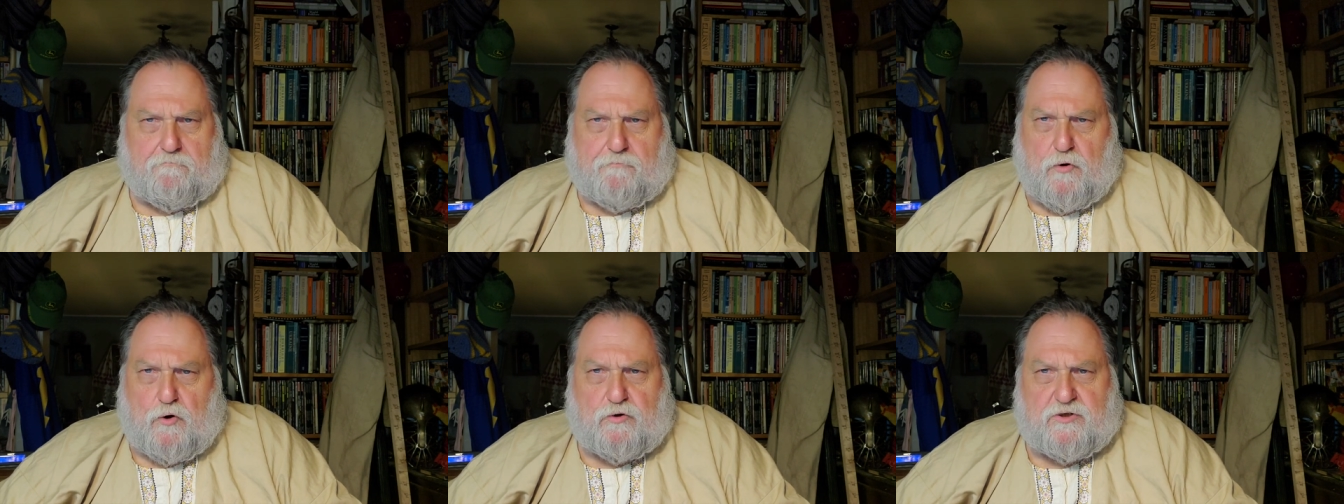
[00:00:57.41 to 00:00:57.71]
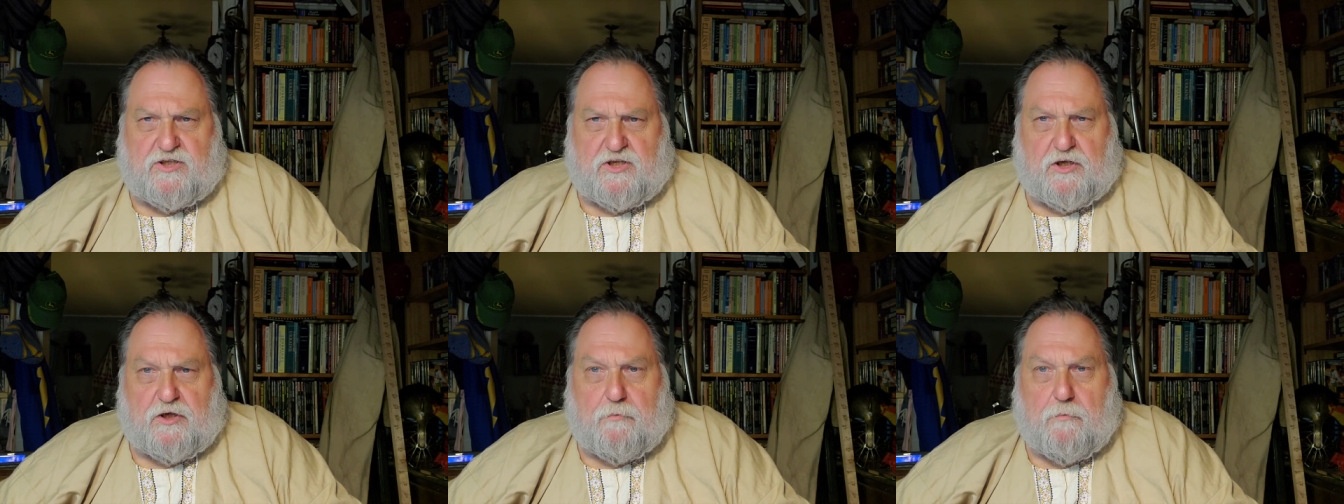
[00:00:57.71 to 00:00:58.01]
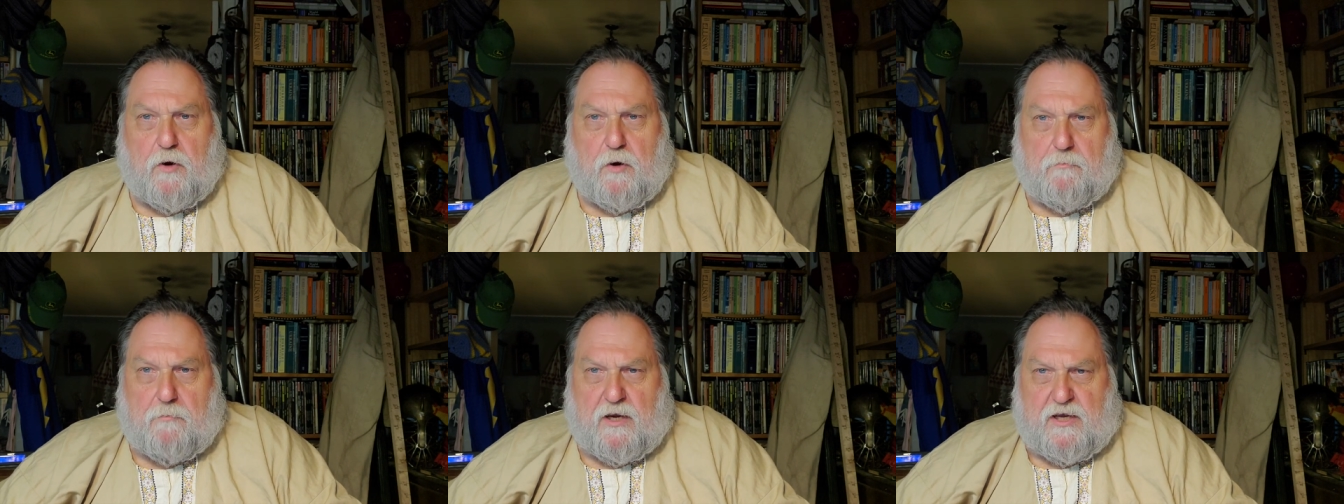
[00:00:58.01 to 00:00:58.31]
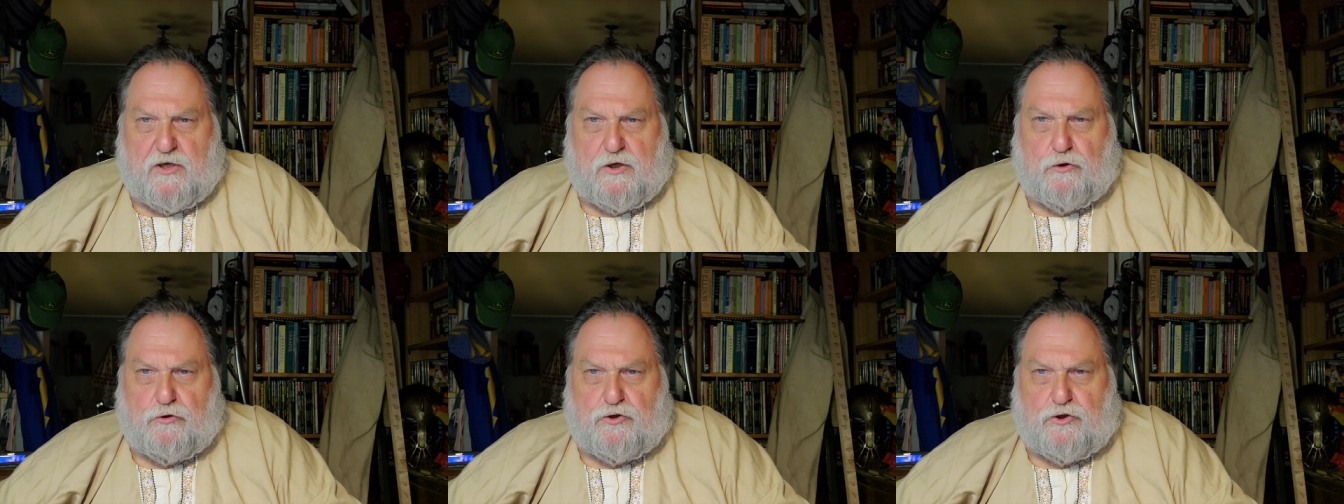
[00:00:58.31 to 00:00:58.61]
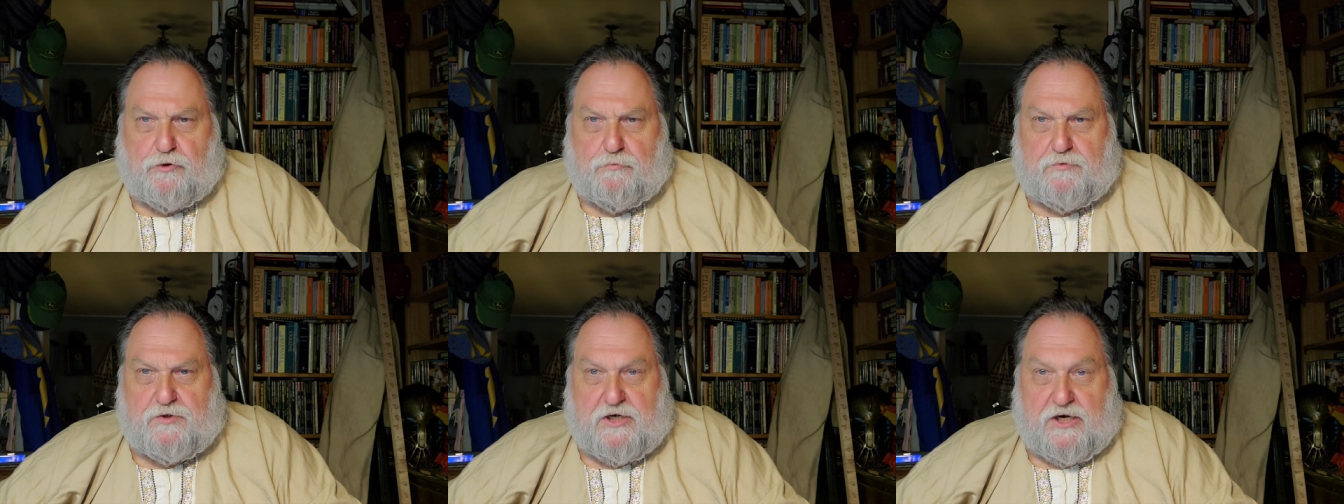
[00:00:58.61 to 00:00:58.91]
posting them on my
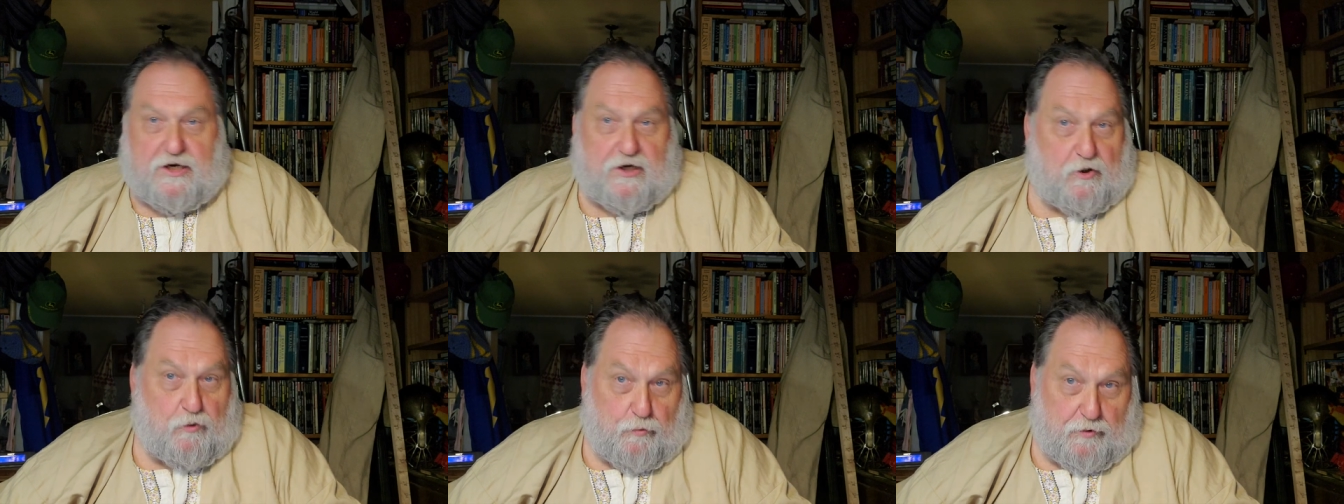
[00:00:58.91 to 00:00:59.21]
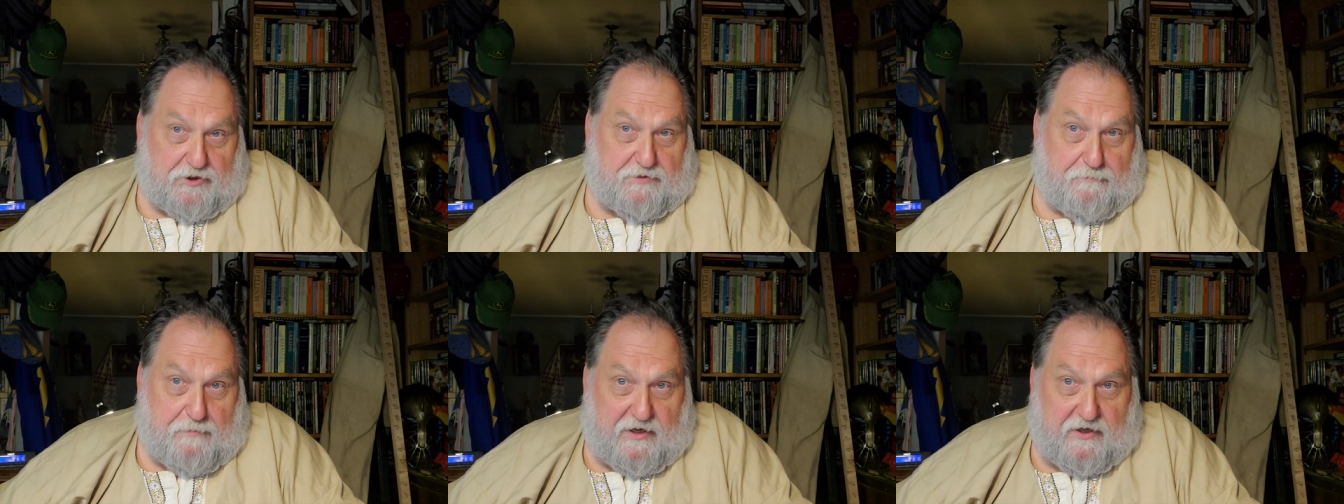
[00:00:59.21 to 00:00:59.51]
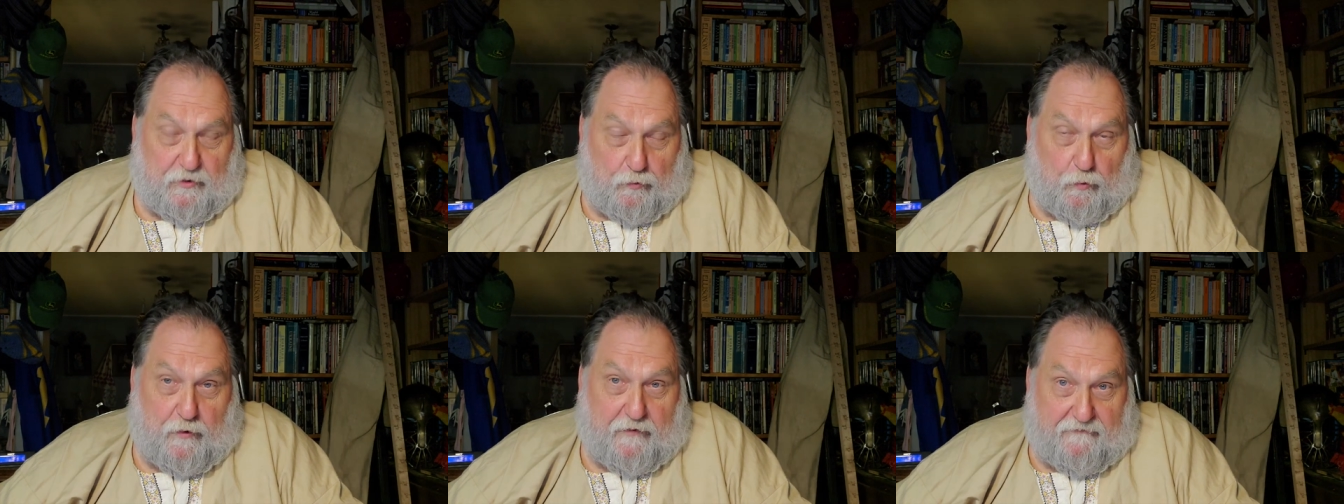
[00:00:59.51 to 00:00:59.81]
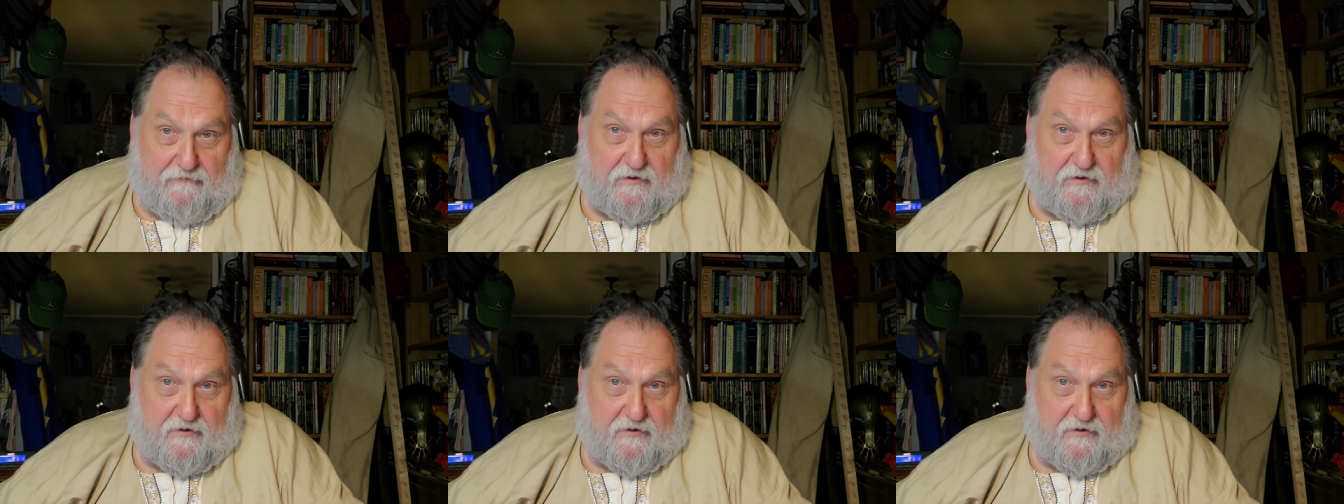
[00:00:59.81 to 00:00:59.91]
YouTube channel, which by the way,